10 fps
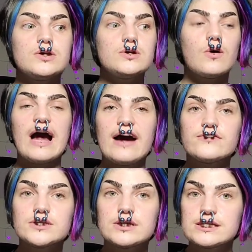you don't
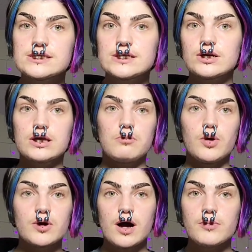have to necessarily
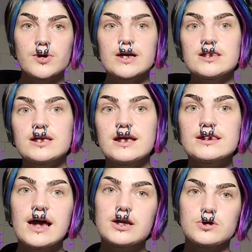bulk up or anything
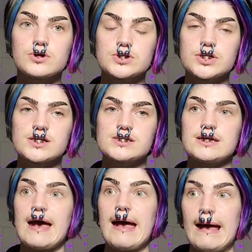like that. You could
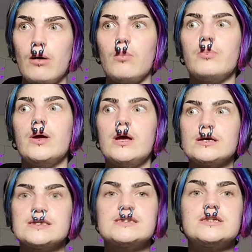just help
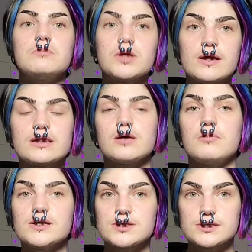stimulate the
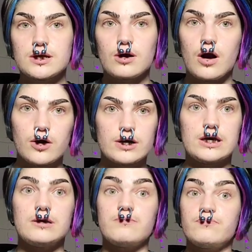muscles that are
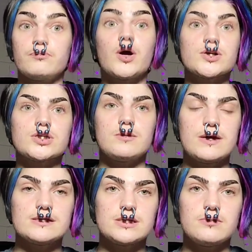already partially
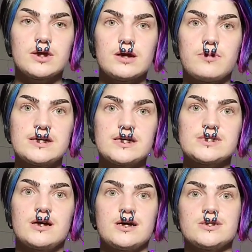being stimulated by
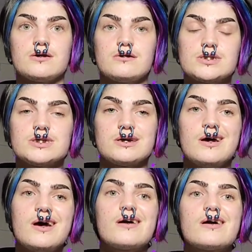testosterone to
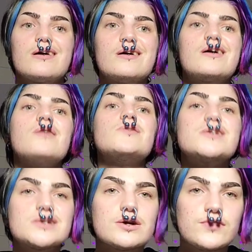come to
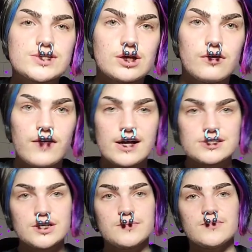the surface a little
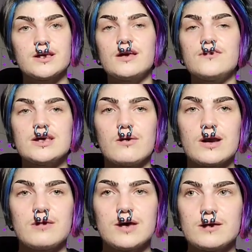faster, if you get
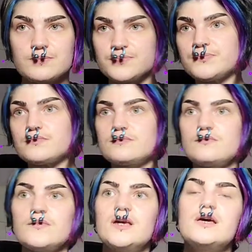what I mean.
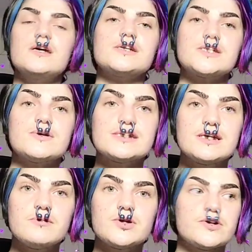So a
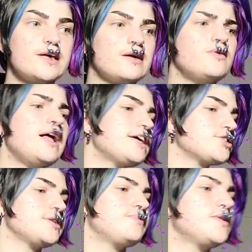similar thing, well,
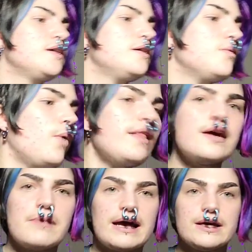actually, while
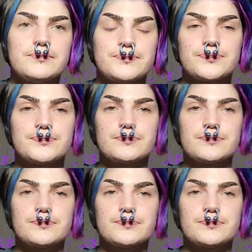I'm at it,